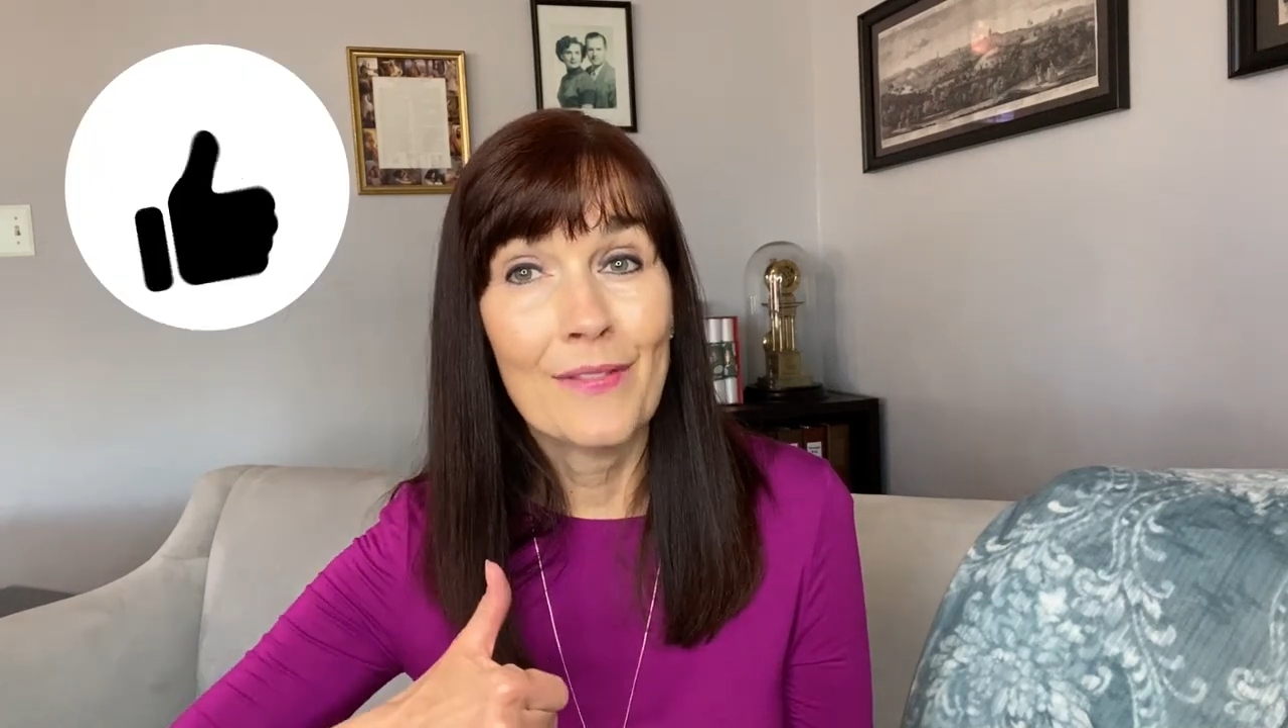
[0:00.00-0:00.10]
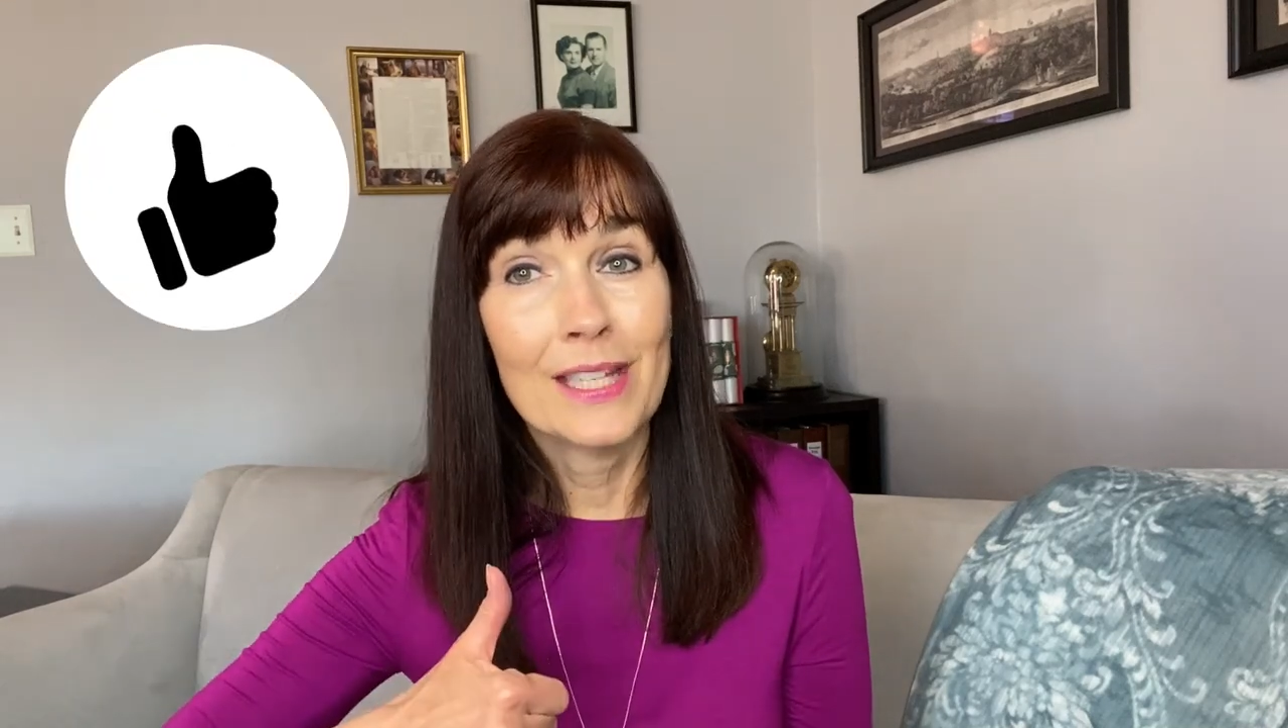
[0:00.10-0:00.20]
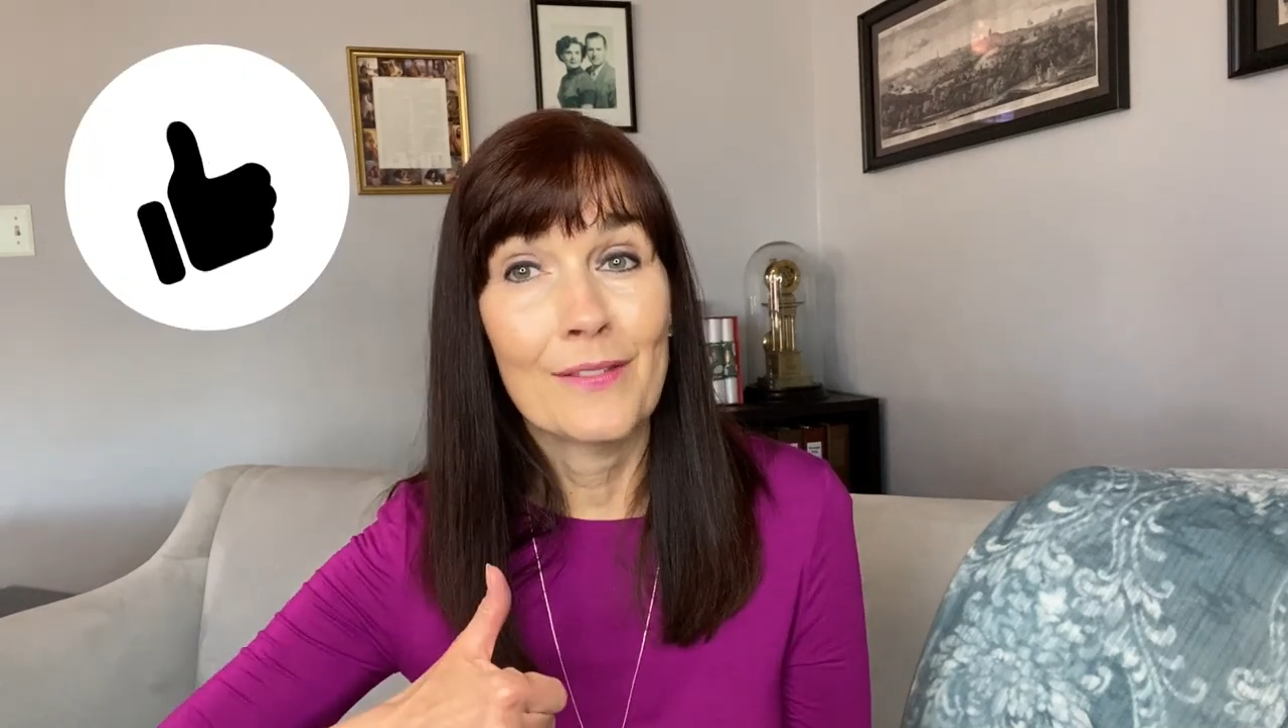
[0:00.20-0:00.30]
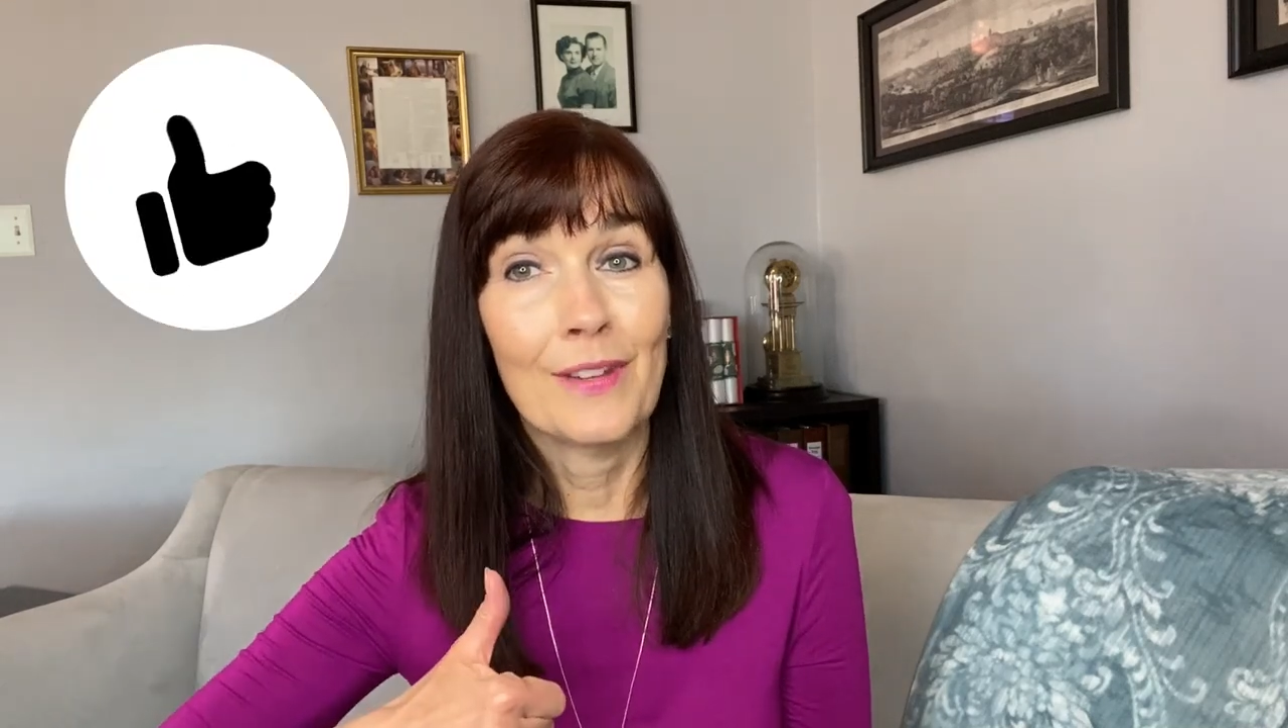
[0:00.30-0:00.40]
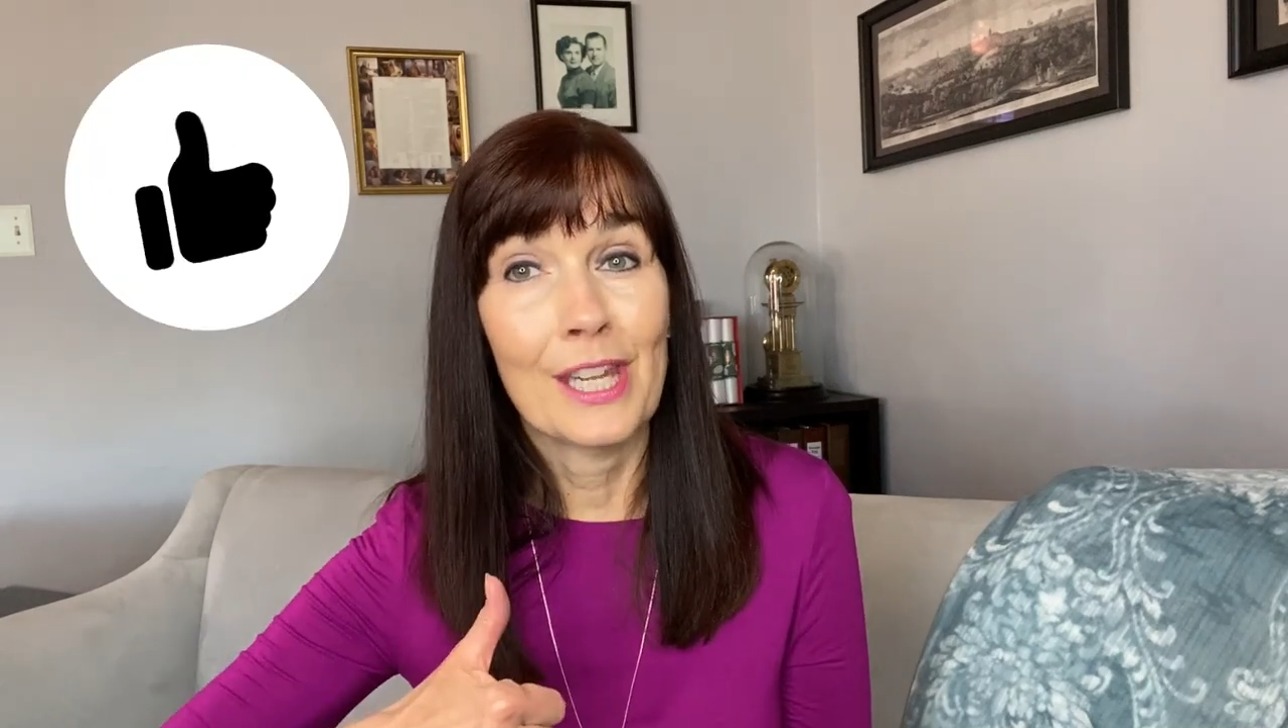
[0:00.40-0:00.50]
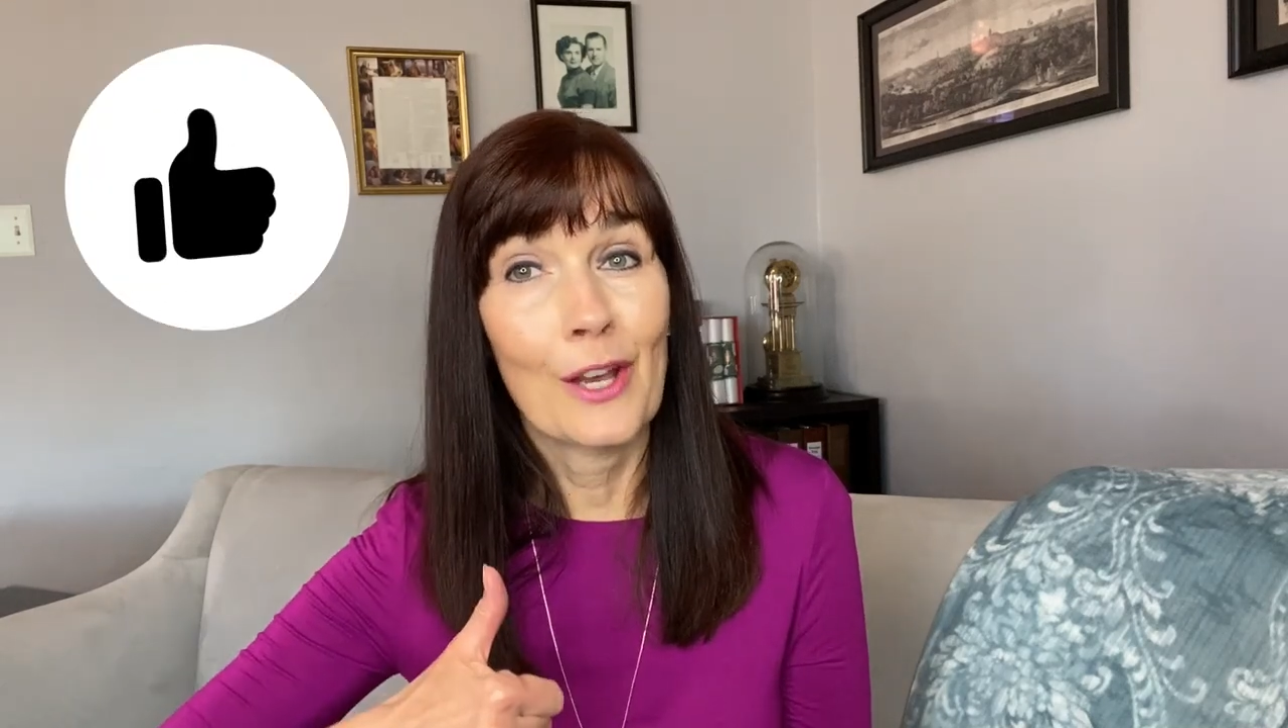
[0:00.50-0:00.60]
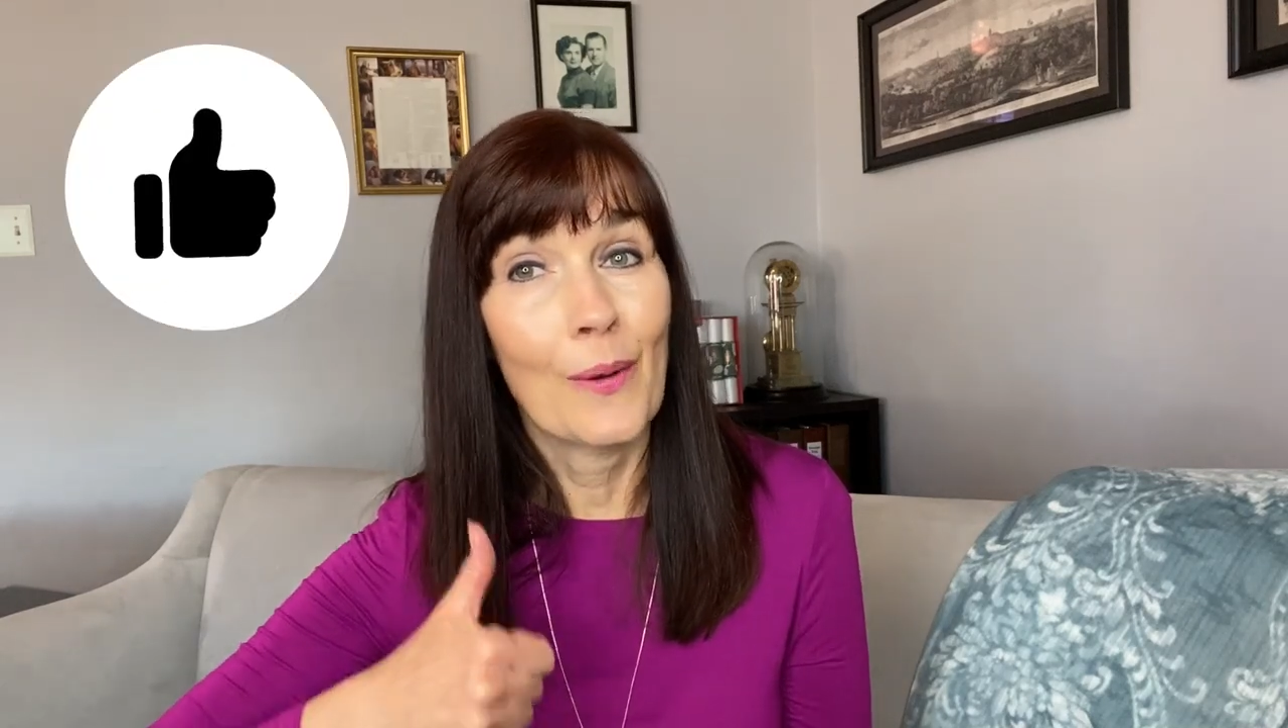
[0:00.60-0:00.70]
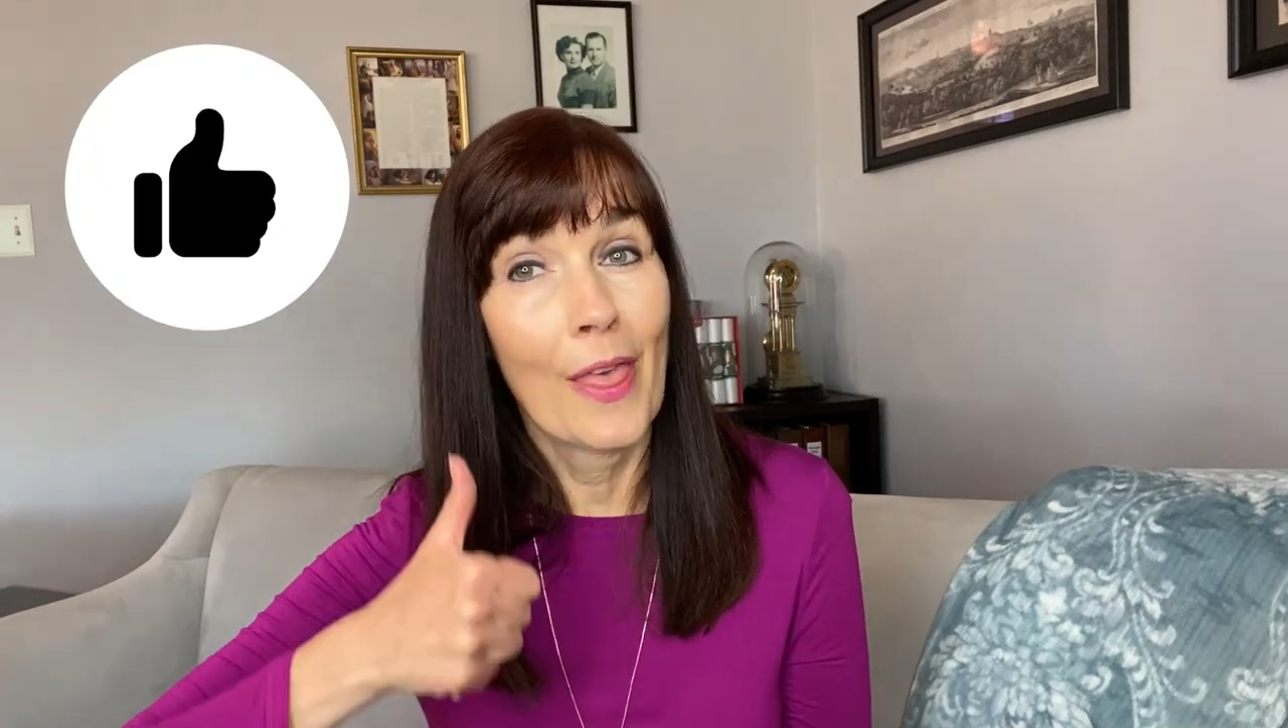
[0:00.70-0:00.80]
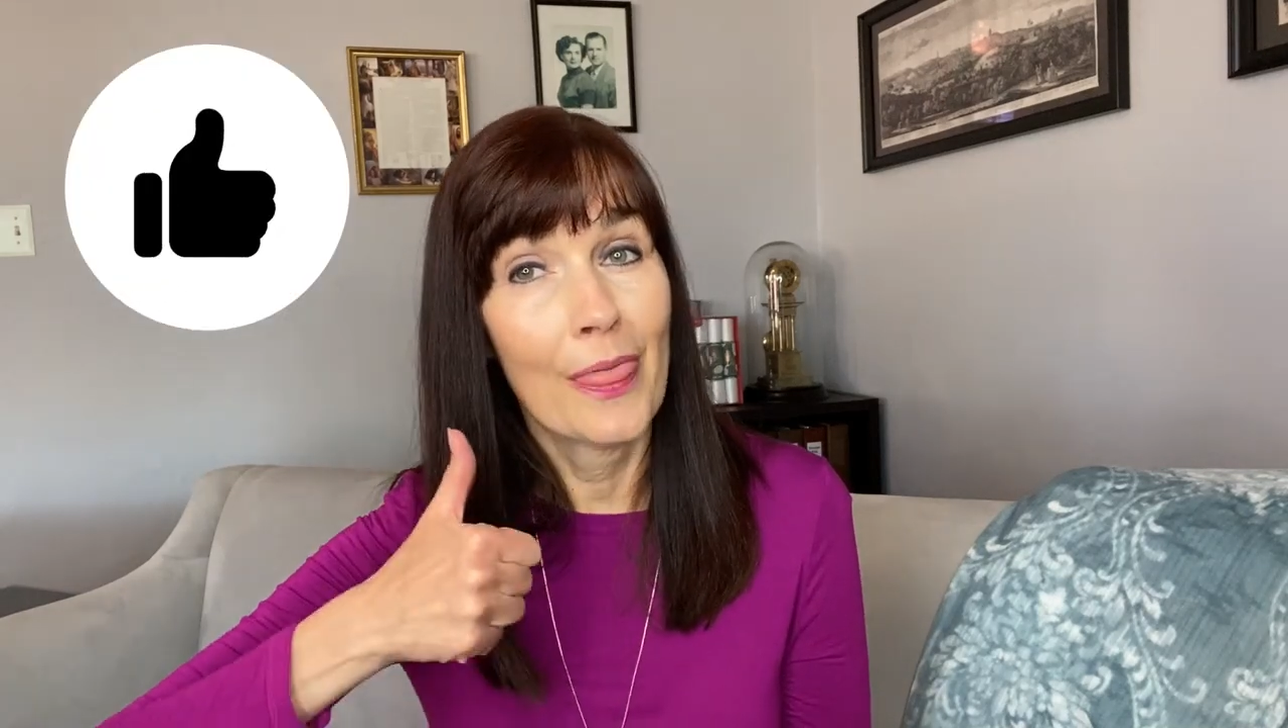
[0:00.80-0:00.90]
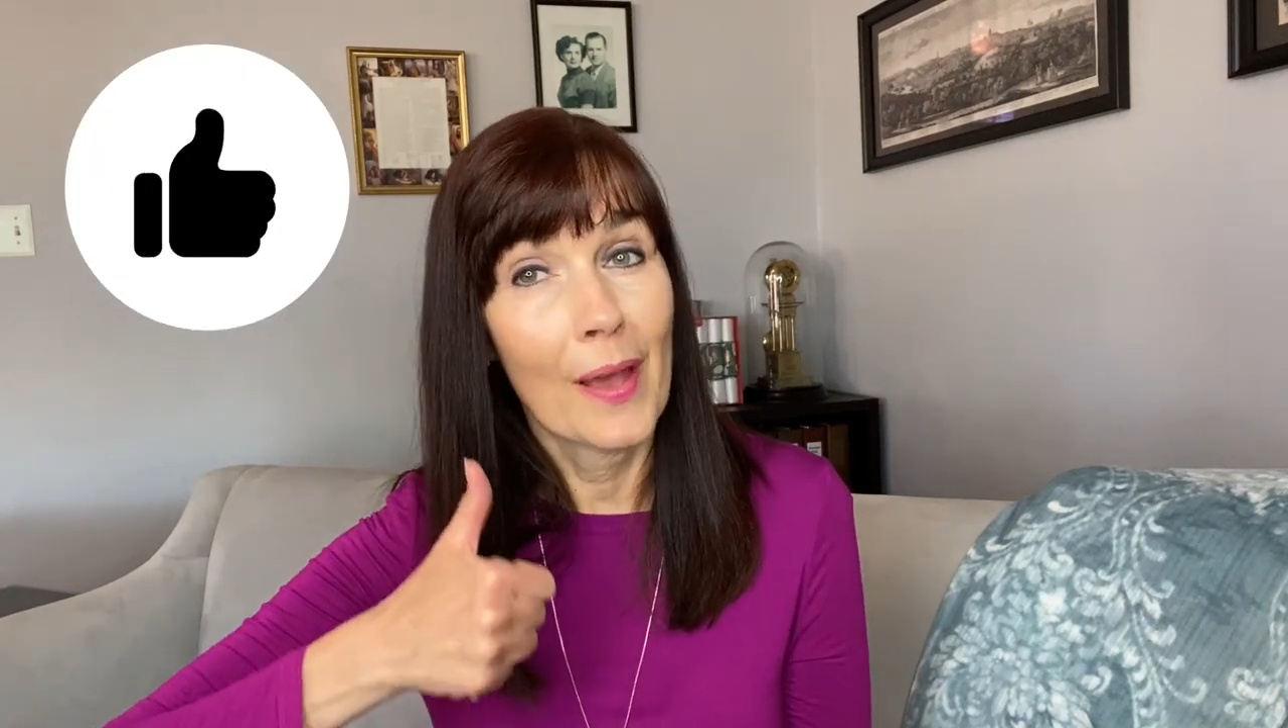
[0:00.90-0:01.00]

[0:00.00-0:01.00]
this video a